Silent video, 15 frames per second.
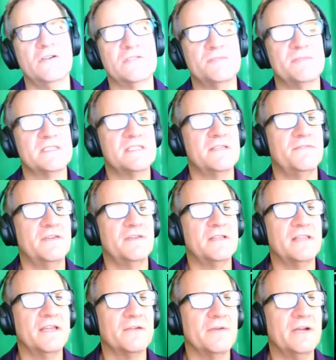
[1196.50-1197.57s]

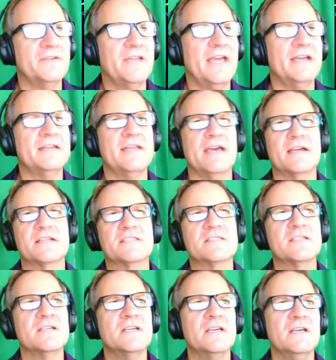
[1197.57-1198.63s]
specifically around Yandex.
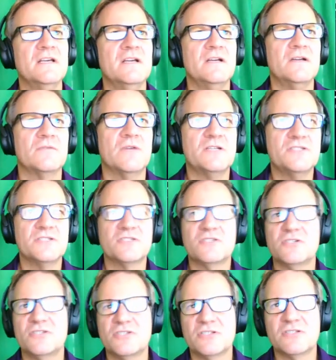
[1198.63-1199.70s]
Russian
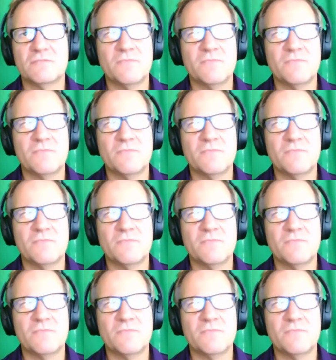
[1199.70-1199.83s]
search engine